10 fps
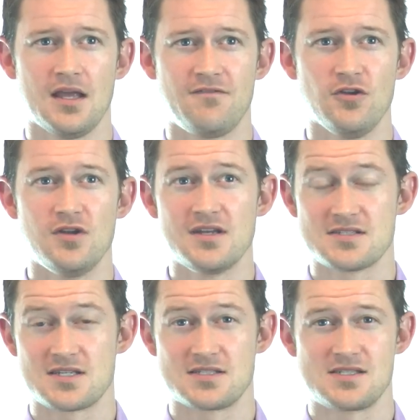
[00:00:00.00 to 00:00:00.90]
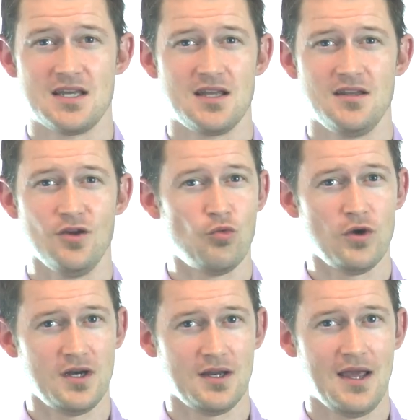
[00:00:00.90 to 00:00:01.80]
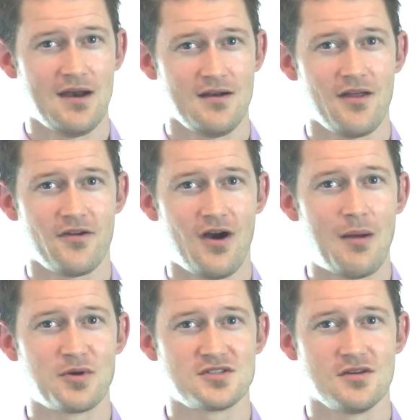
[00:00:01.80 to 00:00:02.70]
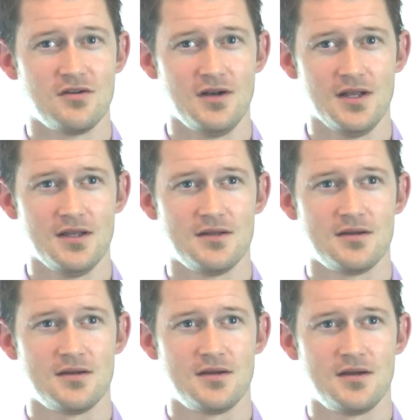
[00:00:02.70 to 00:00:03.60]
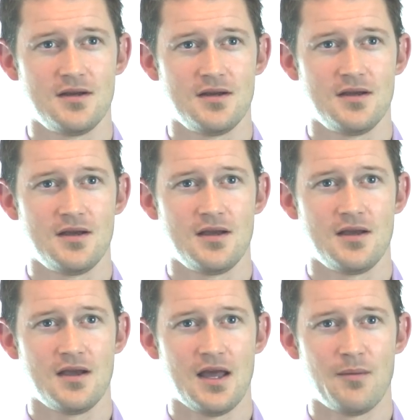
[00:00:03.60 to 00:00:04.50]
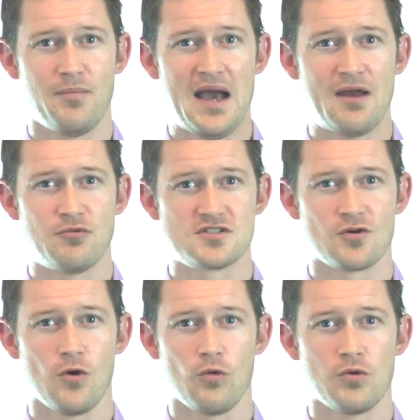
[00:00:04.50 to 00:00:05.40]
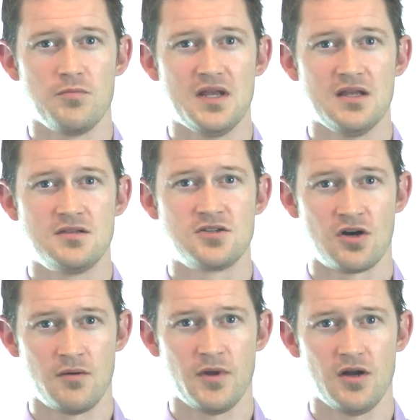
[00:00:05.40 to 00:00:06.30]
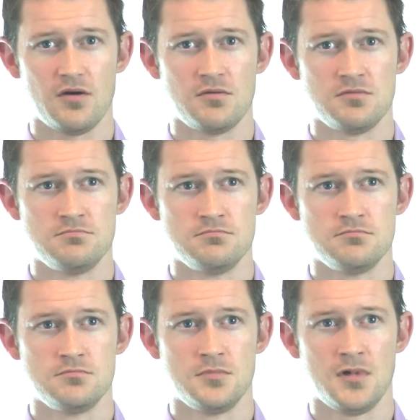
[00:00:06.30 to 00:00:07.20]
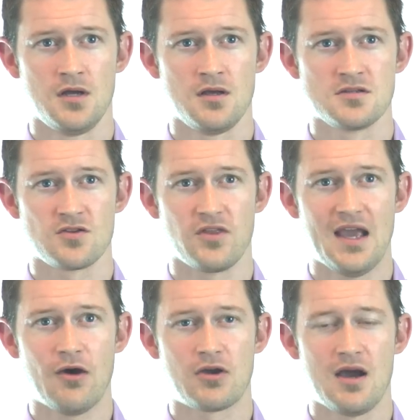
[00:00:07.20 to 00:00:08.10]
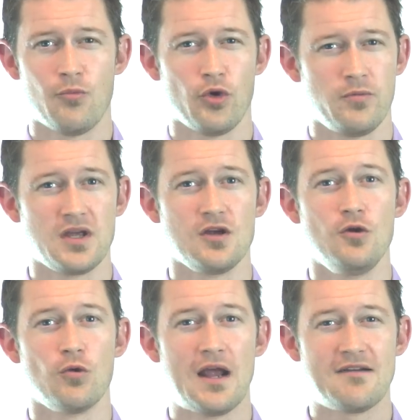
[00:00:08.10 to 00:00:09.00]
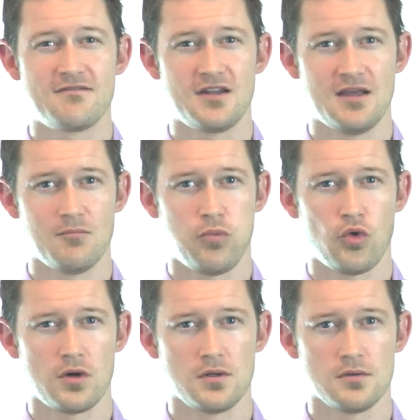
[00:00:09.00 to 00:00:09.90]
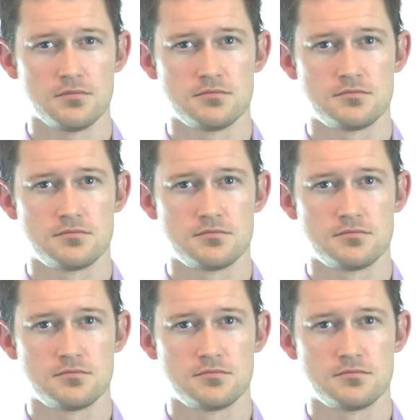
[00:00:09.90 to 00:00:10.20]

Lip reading: If you didn't succeed, you wouldn't get another opportunity, and a bad result would be terminal. So the outcome would be gravely important.